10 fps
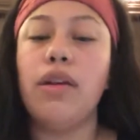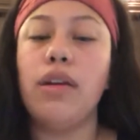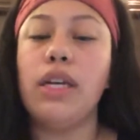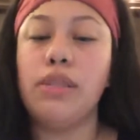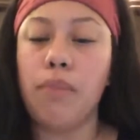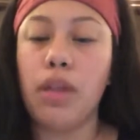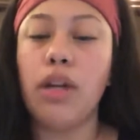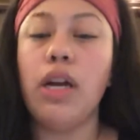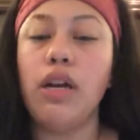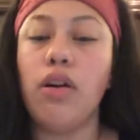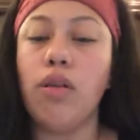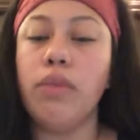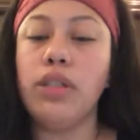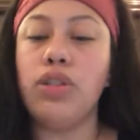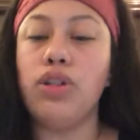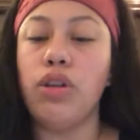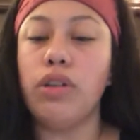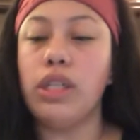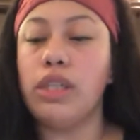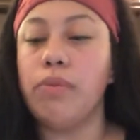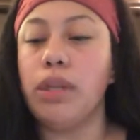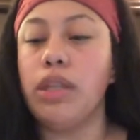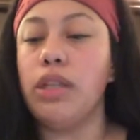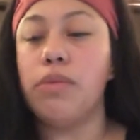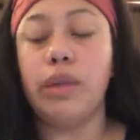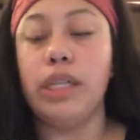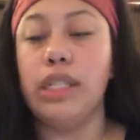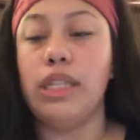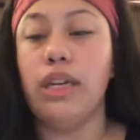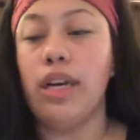His mother had always joked his birthdays were easy.